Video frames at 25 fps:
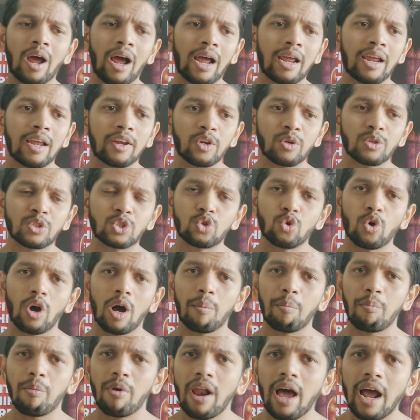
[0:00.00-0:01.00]
I used to
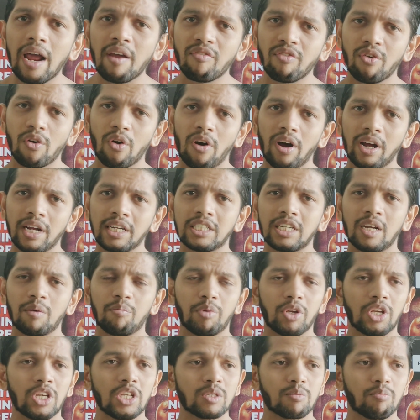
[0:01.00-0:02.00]
apply for
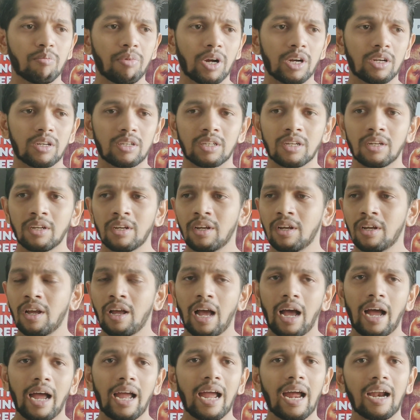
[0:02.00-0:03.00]
IJPs, but
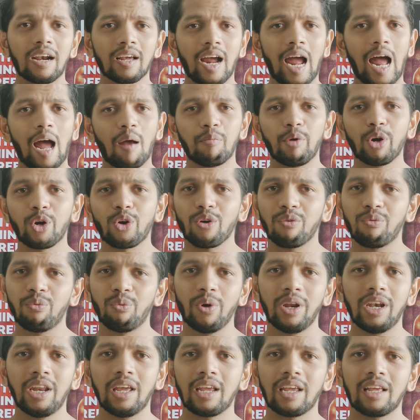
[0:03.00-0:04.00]
I had a habit of
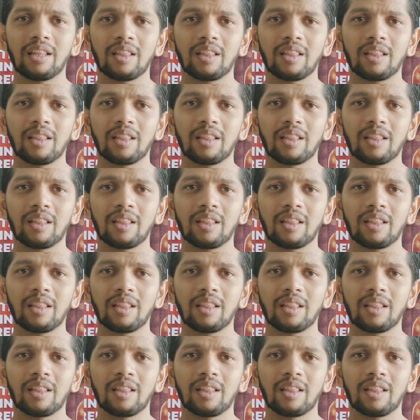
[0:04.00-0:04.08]
winning.